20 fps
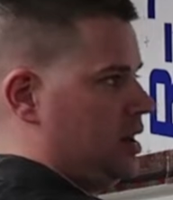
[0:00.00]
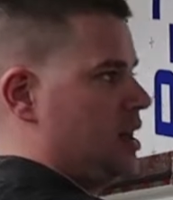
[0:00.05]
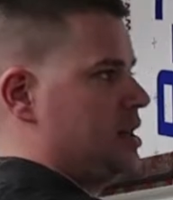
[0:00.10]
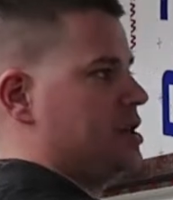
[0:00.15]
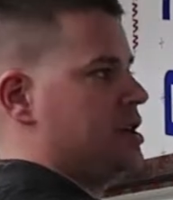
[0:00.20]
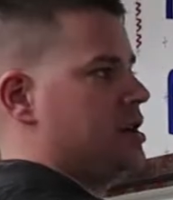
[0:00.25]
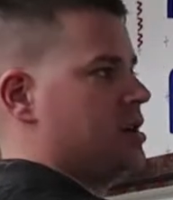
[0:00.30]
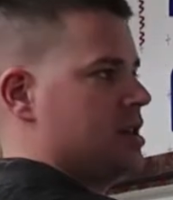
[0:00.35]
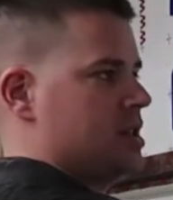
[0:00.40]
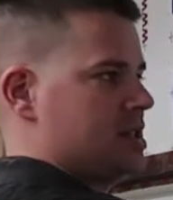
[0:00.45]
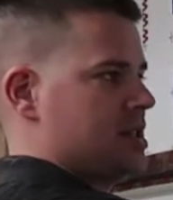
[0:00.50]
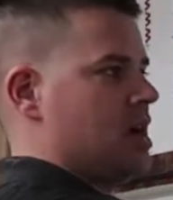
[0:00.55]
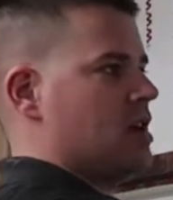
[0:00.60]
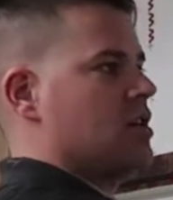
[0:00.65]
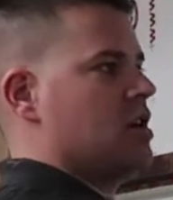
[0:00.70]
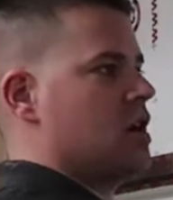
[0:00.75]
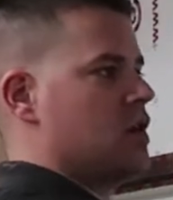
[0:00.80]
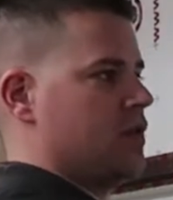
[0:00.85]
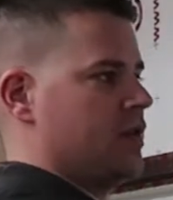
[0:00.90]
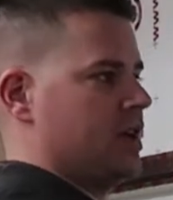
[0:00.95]
a ledge here that's
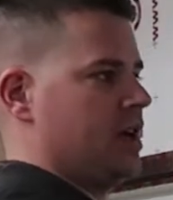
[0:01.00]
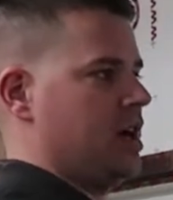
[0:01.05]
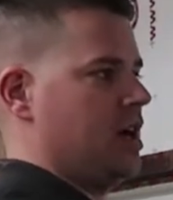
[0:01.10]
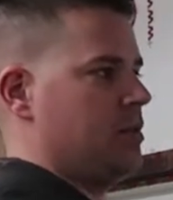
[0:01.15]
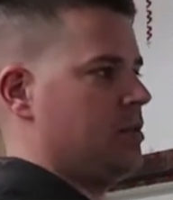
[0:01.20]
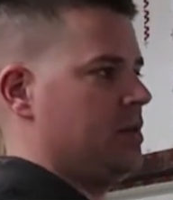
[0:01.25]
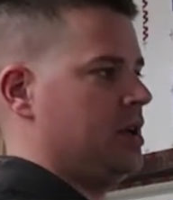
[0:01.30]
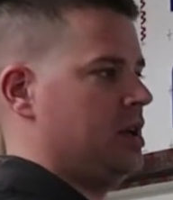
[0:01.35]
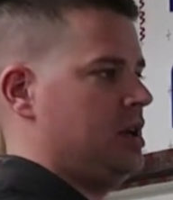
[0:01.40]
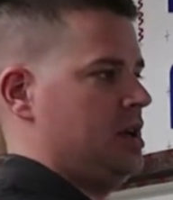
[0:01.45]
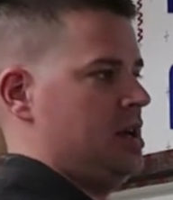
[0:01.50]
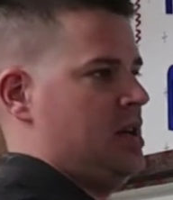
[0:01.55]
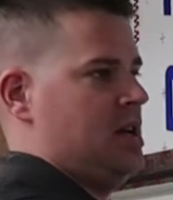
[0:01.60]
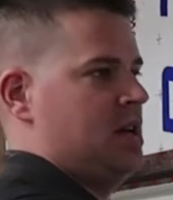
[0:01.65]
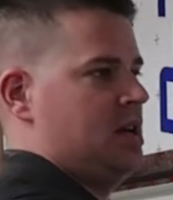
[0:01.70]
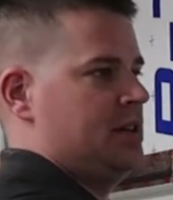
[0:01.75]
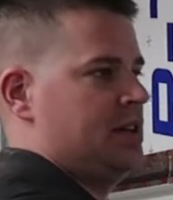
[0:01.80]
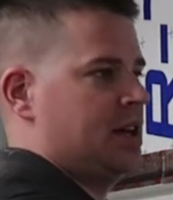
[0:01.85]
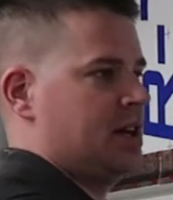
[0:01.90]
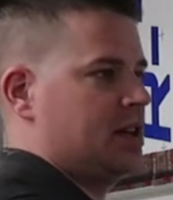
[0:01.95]
not covered up,
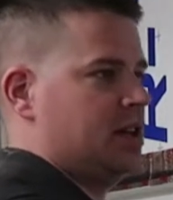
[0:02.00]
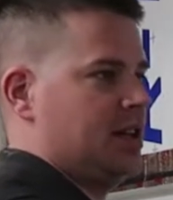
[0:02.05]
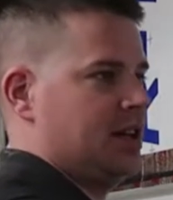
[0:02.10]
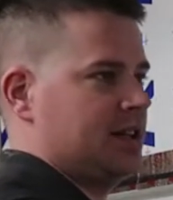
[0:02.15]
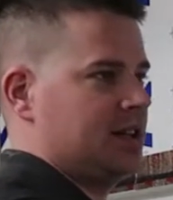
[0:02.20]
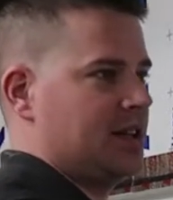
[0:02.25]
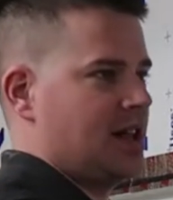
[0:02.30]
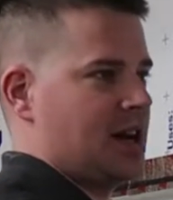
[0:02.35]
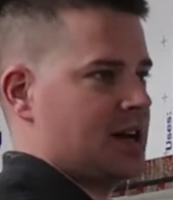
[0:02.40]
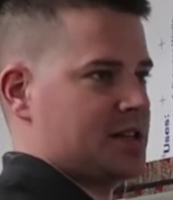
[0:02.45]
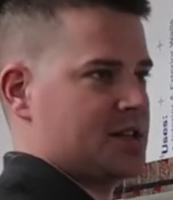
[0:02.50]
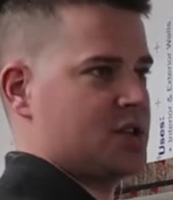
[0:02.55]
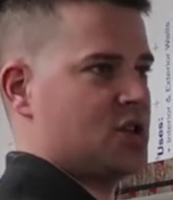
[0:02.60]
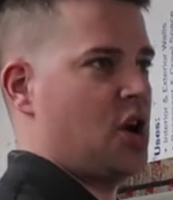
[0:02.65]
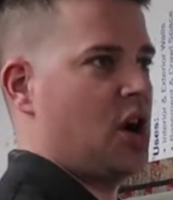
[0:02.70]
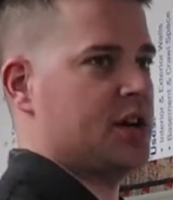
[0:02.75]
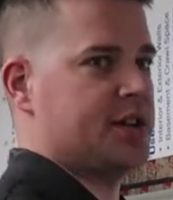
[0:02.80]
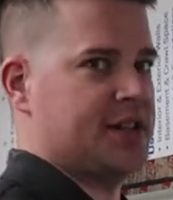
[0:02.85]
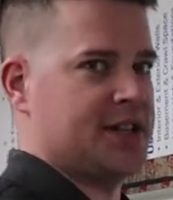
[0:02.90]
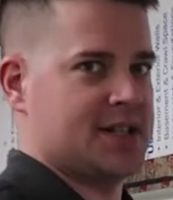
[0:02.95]
they collect a lot of
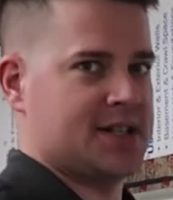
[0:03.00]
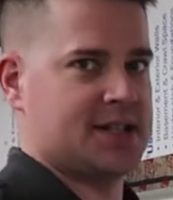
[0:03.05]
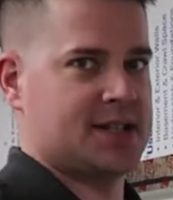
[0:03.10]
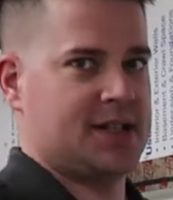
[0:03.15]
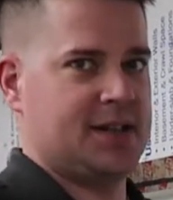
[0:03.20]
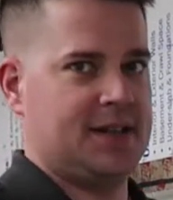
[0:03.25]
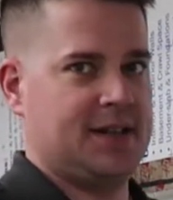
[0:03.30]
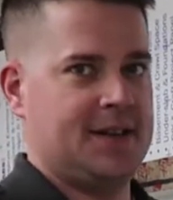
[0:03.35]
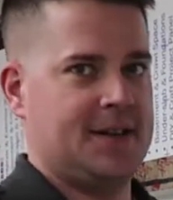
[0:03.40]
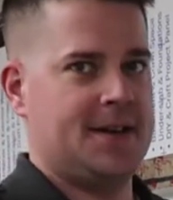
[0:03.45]
sawdust.